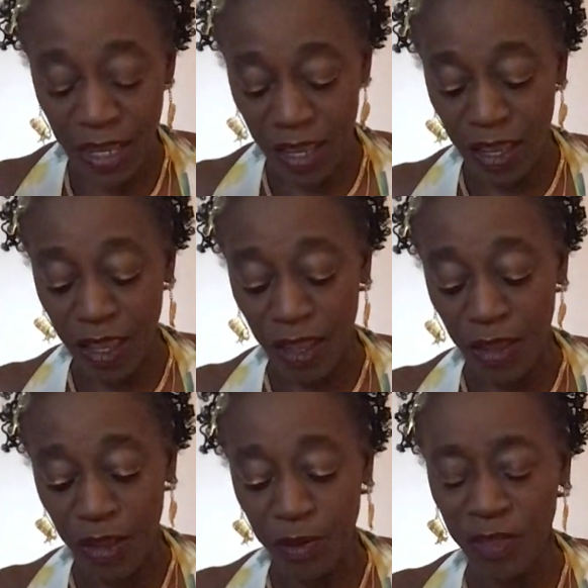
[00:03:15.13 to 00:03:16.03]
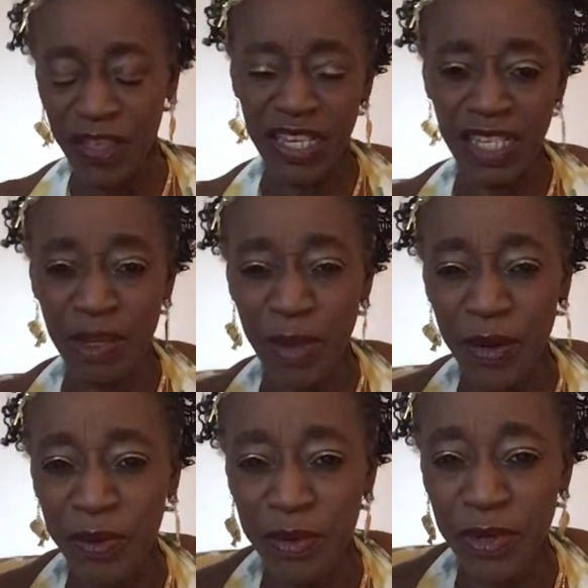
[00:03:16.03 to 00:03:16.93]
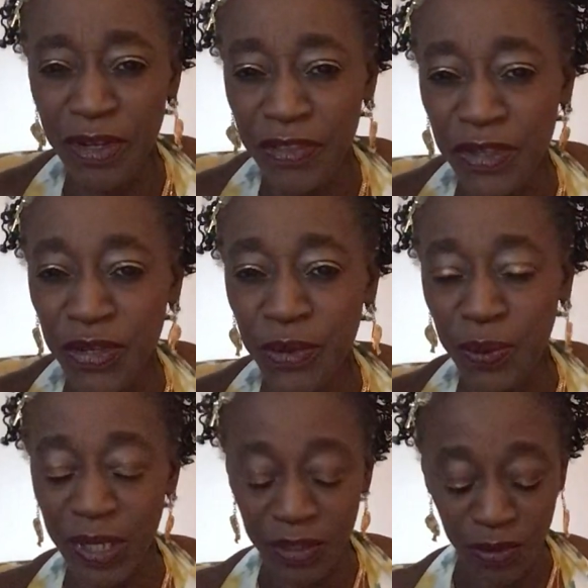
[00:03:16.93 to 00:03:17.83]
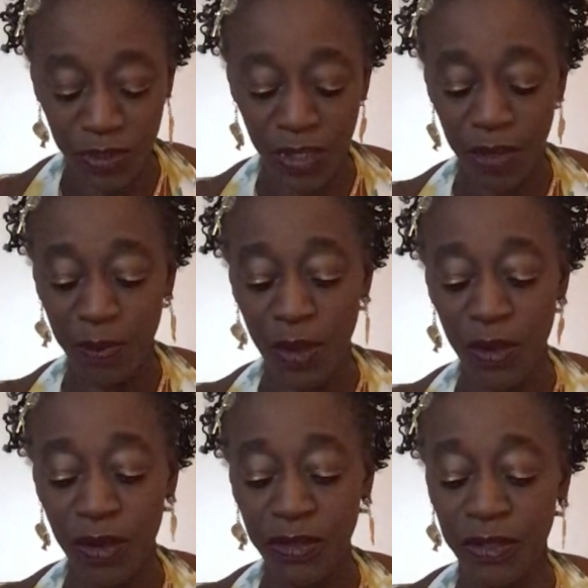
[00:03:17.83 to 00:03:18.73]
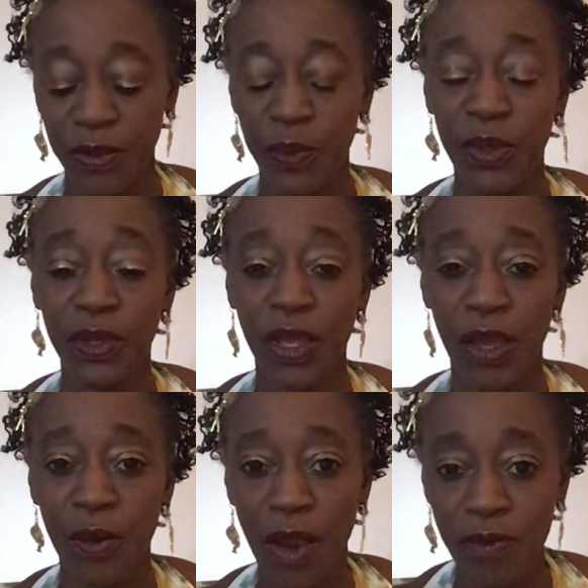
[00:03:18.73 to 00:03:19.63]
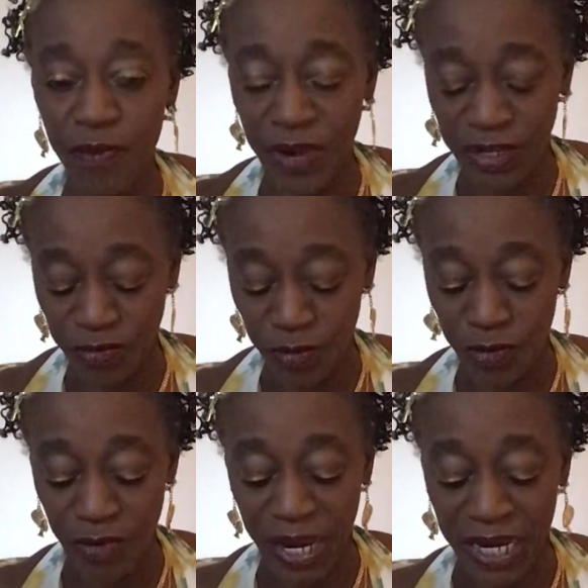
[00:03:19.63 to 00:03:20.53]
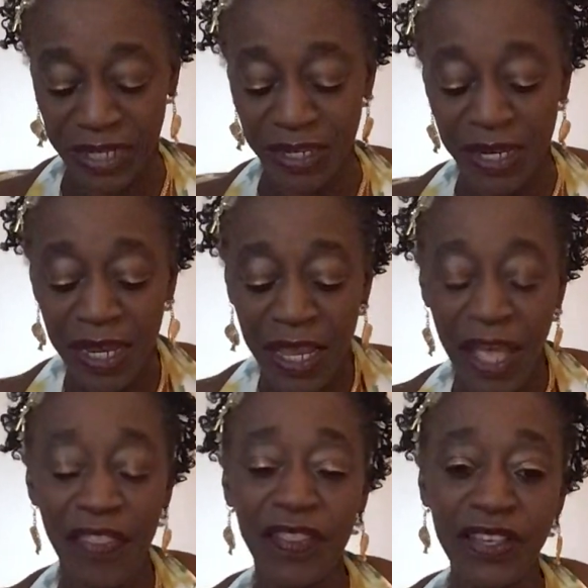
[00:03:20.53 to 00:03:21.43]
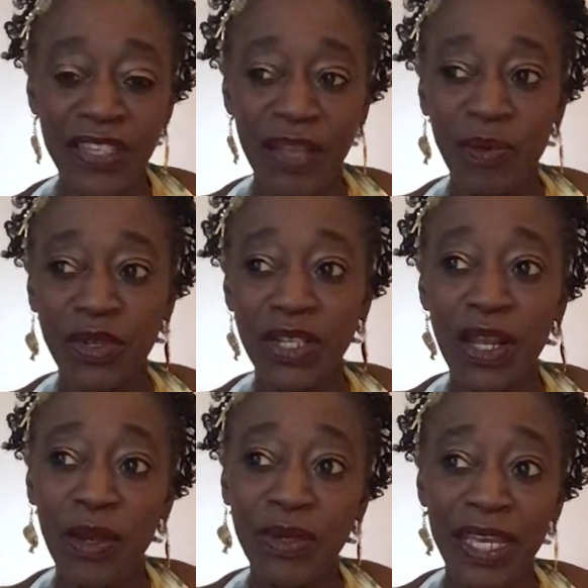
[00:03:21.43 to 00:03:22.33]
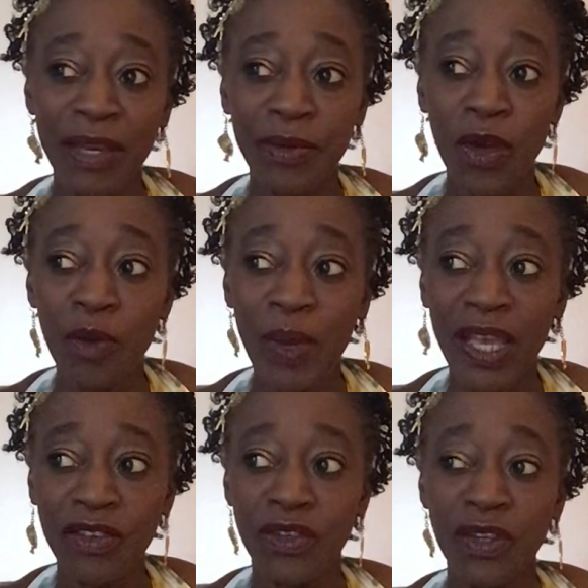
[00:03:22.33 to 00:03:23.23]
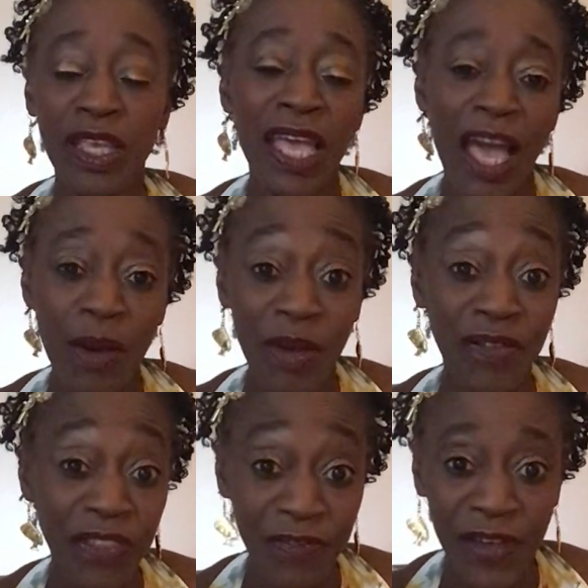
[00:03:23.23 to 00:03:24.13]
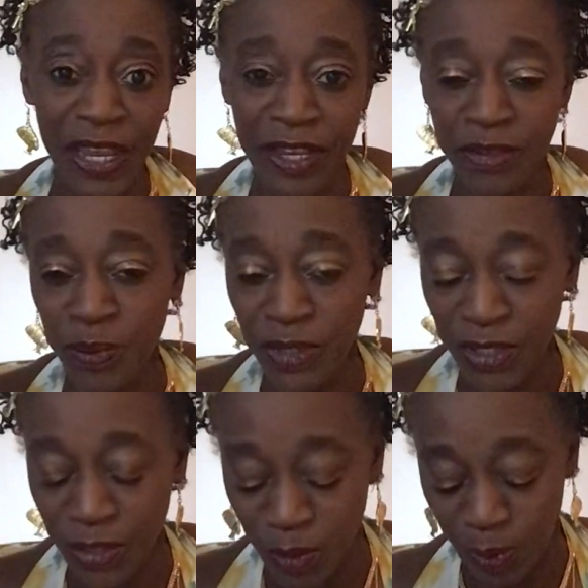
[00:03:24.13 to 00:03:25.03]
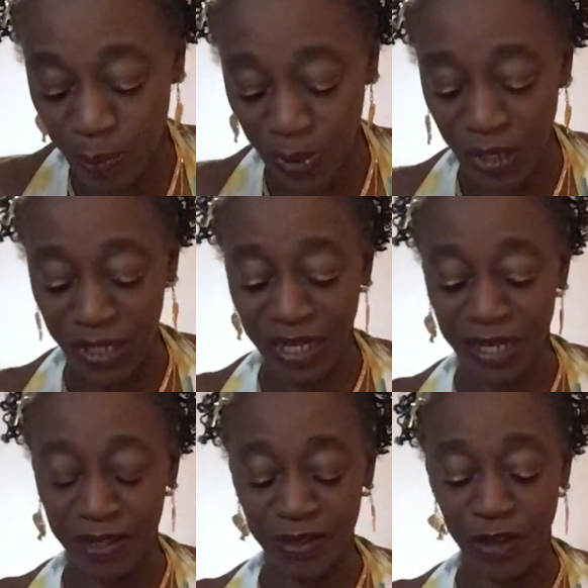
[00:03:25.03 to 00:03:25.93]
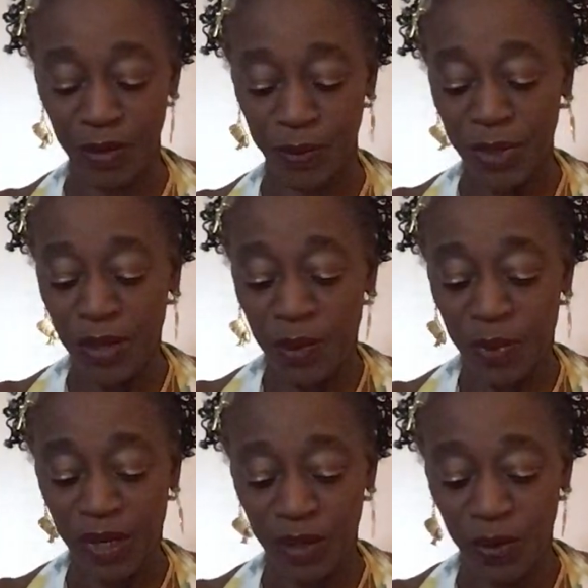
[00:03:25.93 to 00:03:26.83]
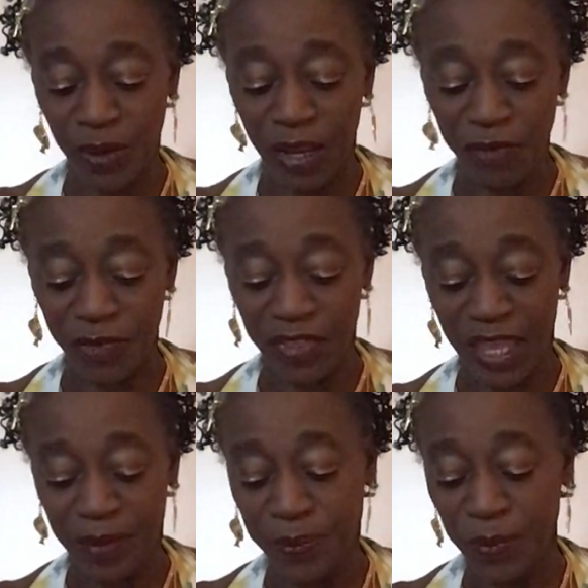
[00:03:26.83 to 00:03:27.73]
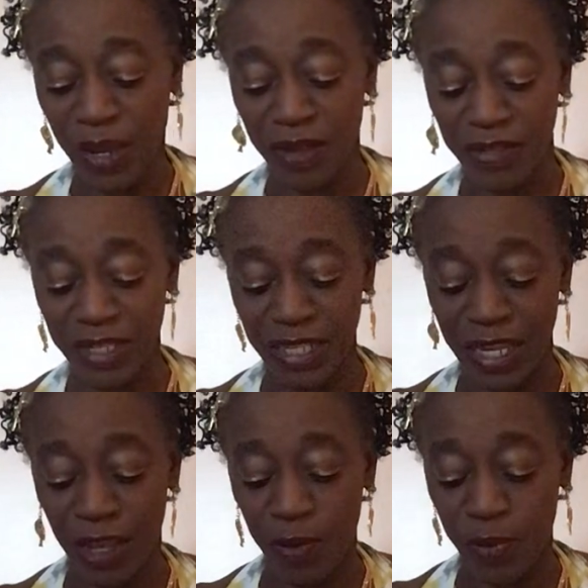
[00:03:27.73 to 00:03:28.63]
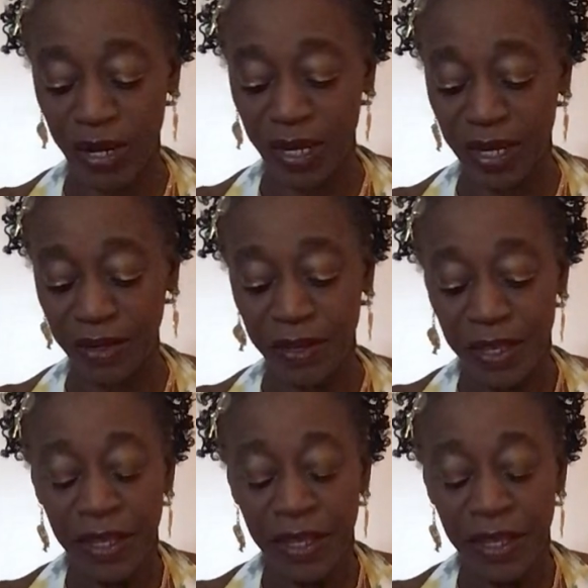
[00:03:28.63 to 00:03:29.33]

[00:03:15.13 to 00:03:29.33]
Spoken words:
I think it's in about another 2 weeks or so, Mars will go retrograde, and this then will slow down our passion. However, the fires will still be burning, so we could look out for that. What else is Leo bringing?